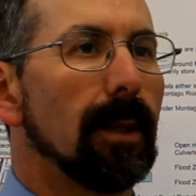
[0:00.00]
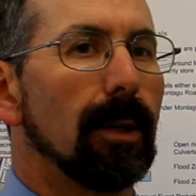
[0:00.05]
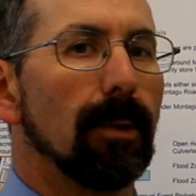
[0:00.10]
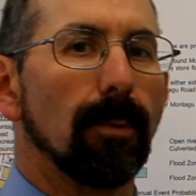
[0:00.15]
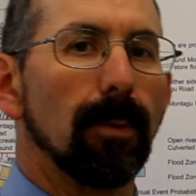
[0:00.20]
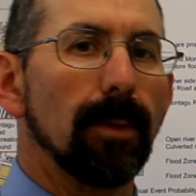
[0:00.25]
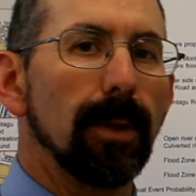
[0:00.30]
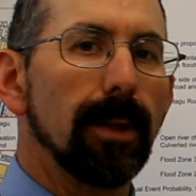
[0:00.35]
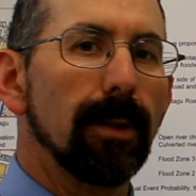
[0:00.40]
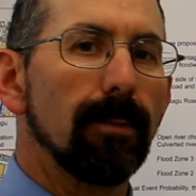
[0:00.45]

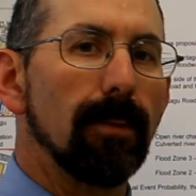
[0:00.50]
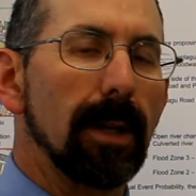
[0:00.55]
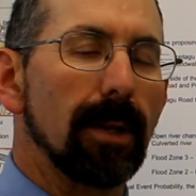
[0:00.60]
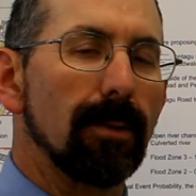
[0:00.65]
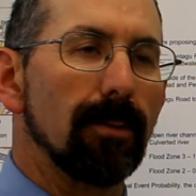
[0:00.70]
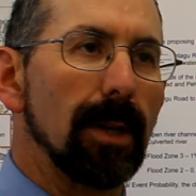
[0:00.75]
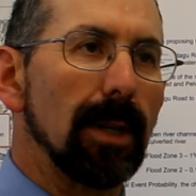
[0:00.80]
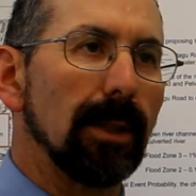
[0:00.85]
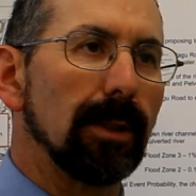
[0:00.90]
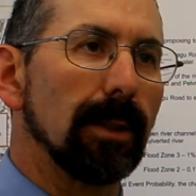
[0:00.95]
within the
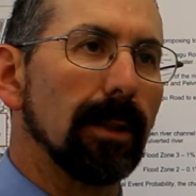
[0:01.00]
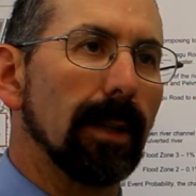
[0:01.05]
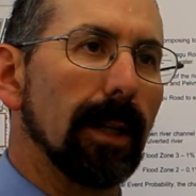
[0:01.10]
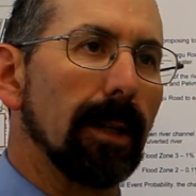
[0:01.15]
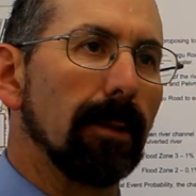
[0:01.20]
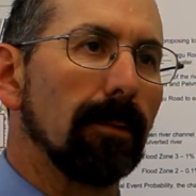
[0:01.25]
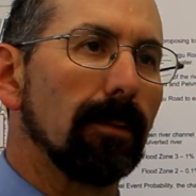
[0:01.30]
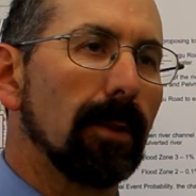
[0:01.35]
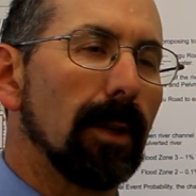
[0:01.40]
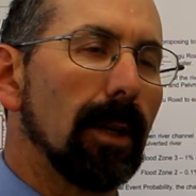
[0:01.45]
recreation
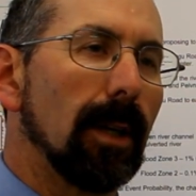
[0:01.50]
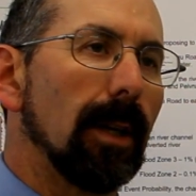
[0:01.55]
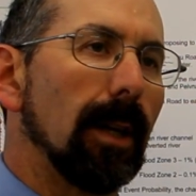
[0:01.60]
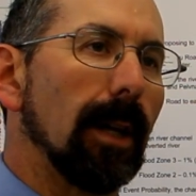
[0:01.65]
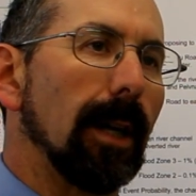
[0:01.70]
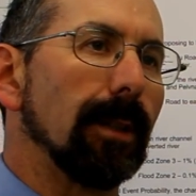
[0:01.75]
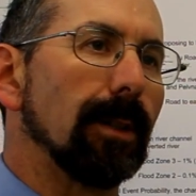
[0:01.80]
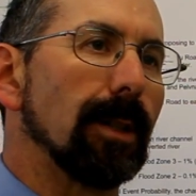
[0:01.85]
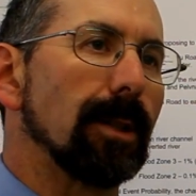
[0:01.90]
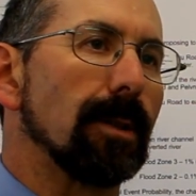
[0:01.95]
ground
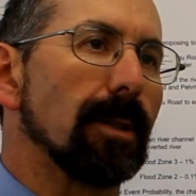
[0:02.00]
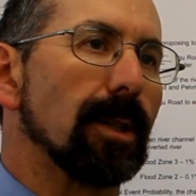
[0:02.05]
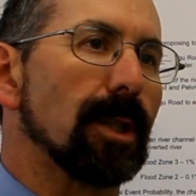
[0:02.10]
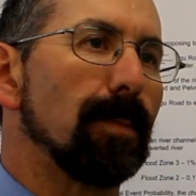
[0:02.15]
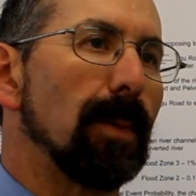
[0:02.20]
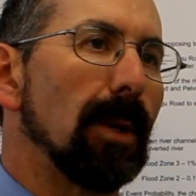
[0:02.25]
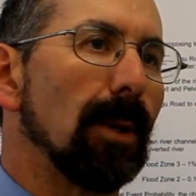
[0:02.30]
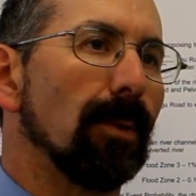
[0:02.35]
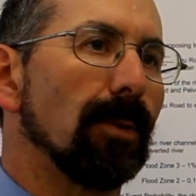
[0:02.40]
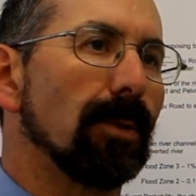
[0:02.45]
and doesn't
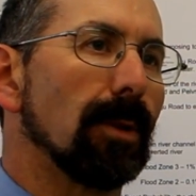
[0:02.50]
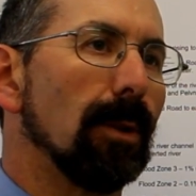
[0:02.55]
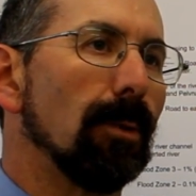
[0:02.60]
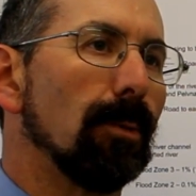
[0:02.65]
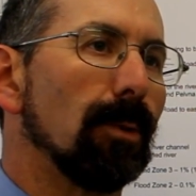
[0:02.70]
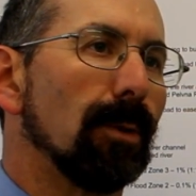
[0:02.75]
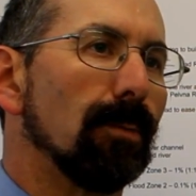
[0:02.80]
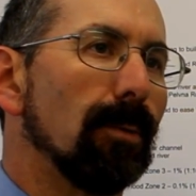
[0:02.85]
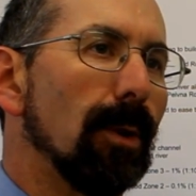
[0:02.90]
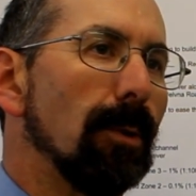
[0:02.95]
spill onto
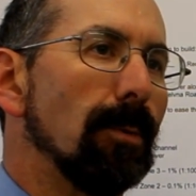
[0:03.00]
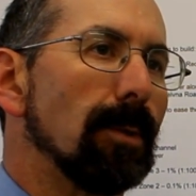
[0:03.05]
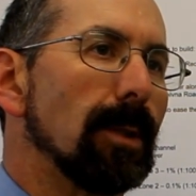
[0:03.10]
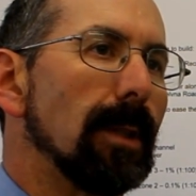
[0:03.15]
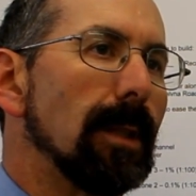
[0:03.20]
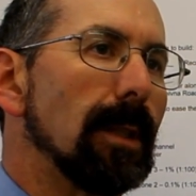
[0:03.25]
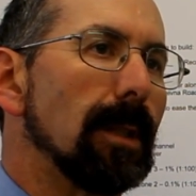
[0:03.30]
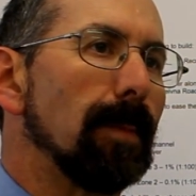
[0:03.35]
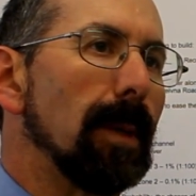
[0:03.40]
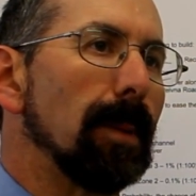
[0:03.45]
local roads
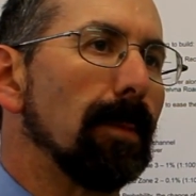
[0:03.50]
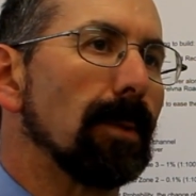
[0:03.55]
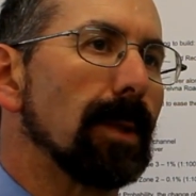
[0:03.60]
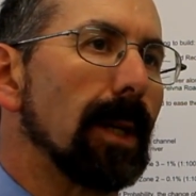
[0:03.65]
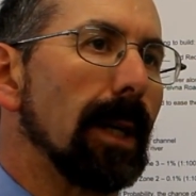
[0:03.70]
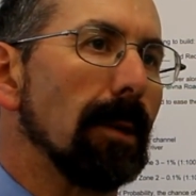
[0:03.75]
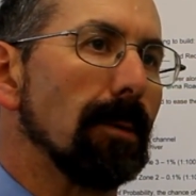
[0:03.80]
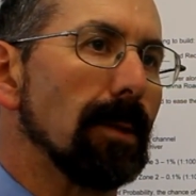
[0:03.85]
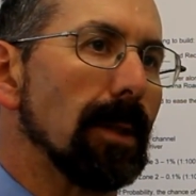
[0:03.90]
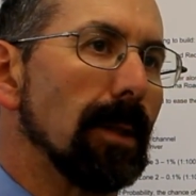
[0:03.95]
and into people's
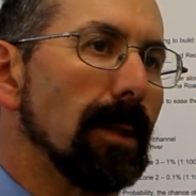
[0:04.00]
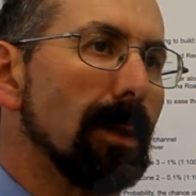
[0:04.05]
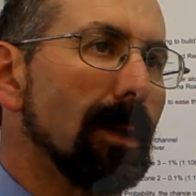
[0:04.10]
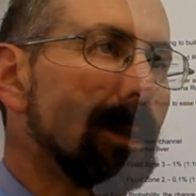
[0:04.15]
houses.